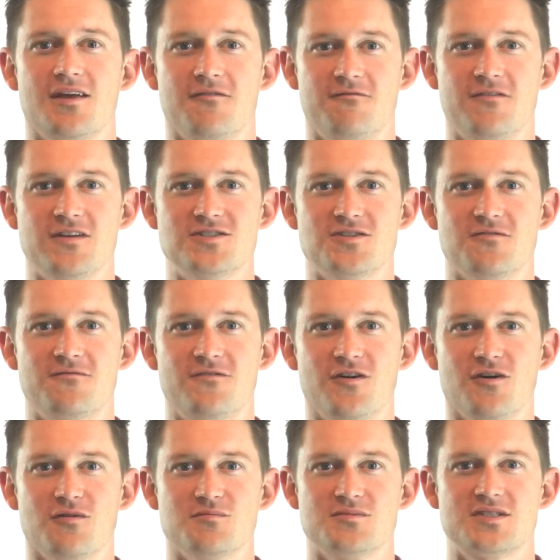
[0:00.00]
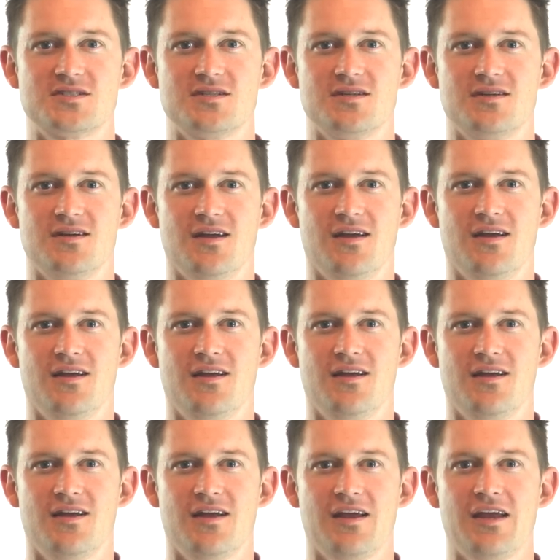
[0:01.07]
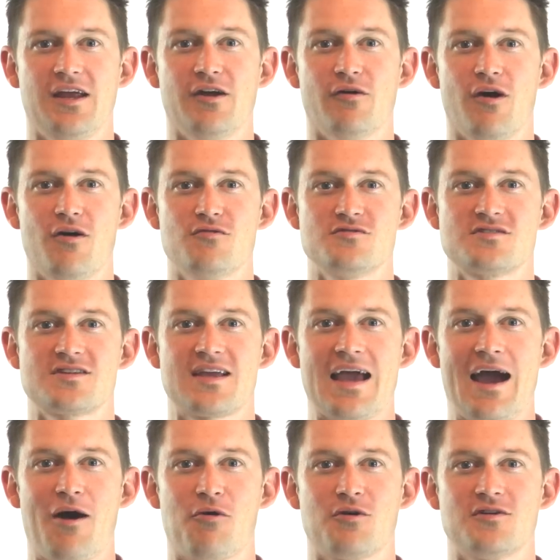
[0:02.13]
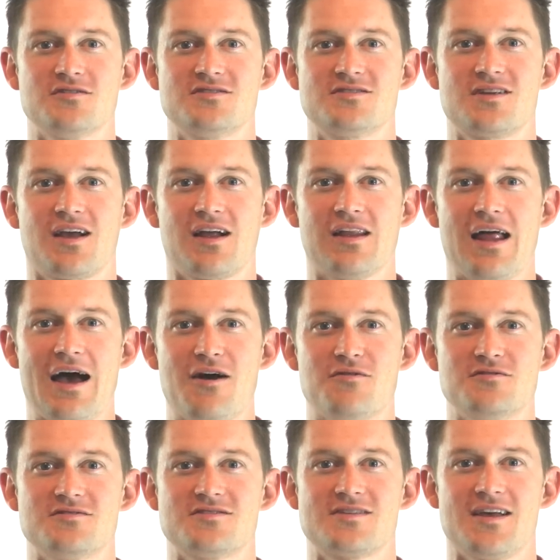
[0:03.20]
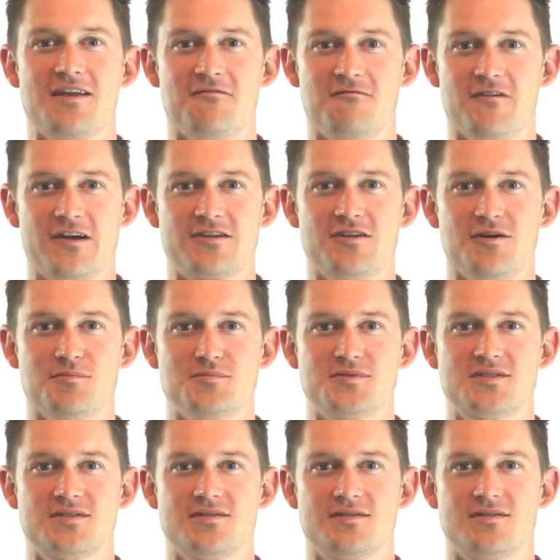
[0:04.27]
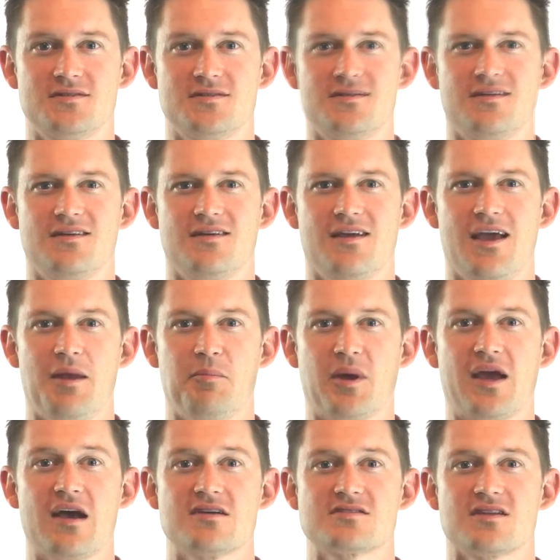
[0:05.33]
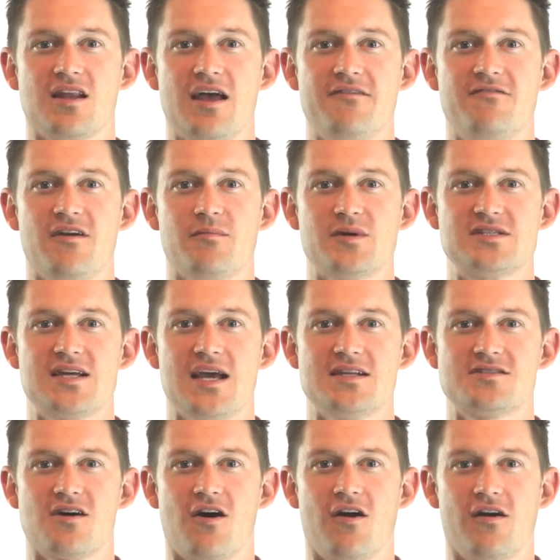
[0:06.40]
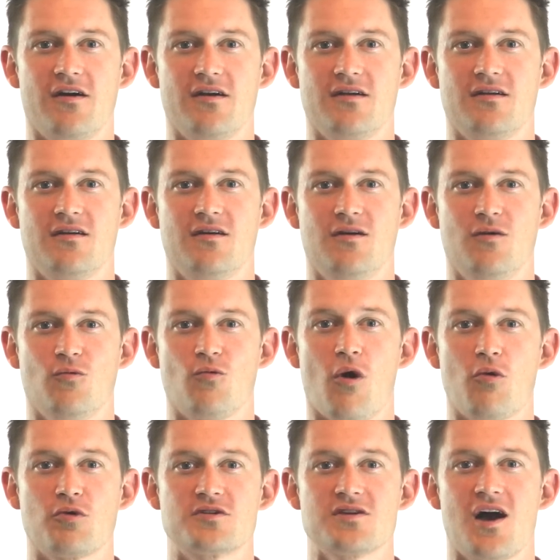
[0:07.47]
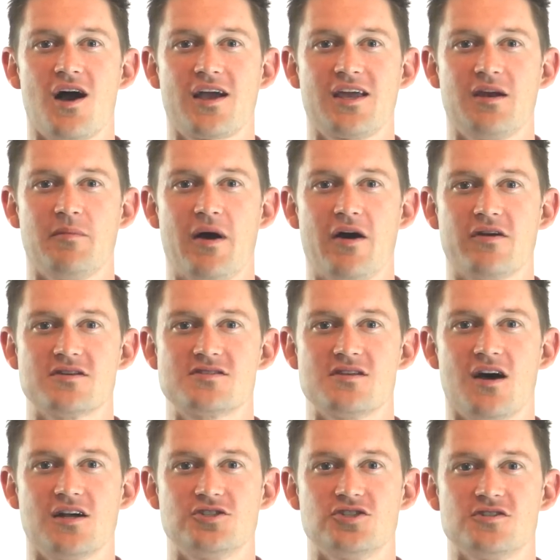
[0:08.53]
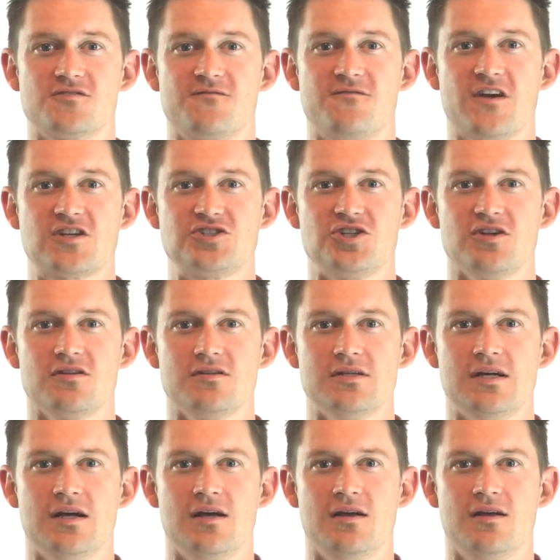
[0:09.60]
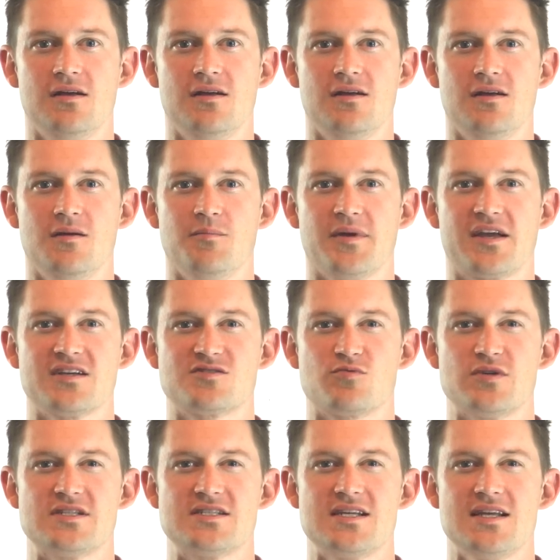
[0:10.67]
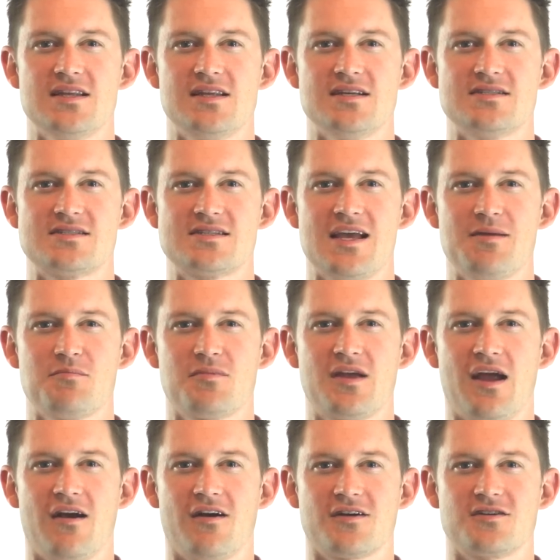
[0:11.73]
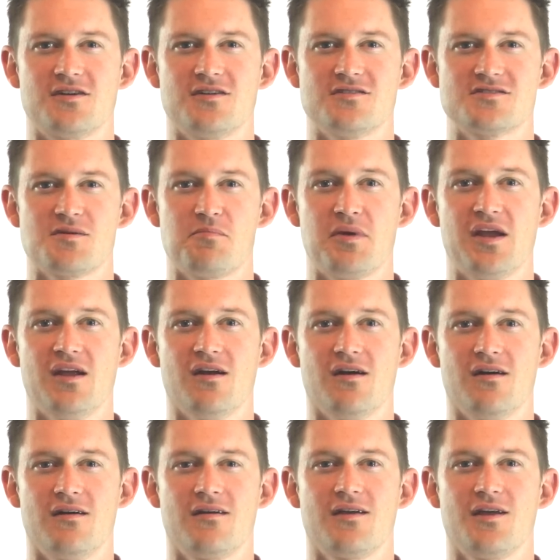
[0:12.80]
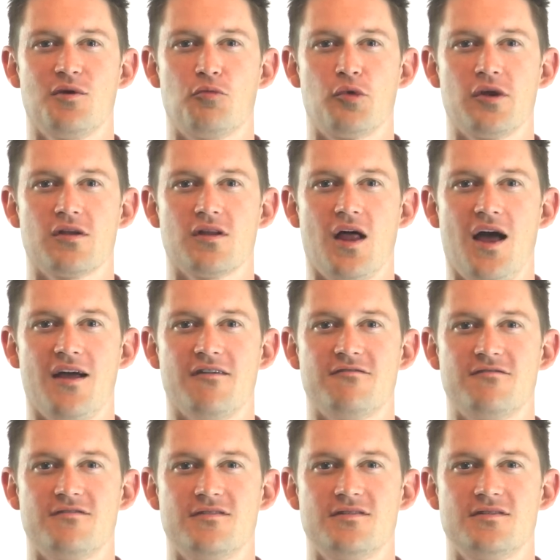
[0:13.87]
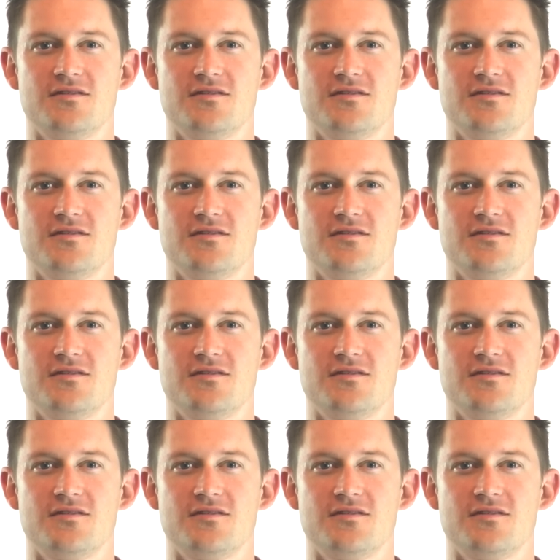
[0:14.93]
in feature films: heroes, cowards, clowns, and victims. And because life imitates art, what we're talking about is not just fiction, because we see these same characters appear in real life.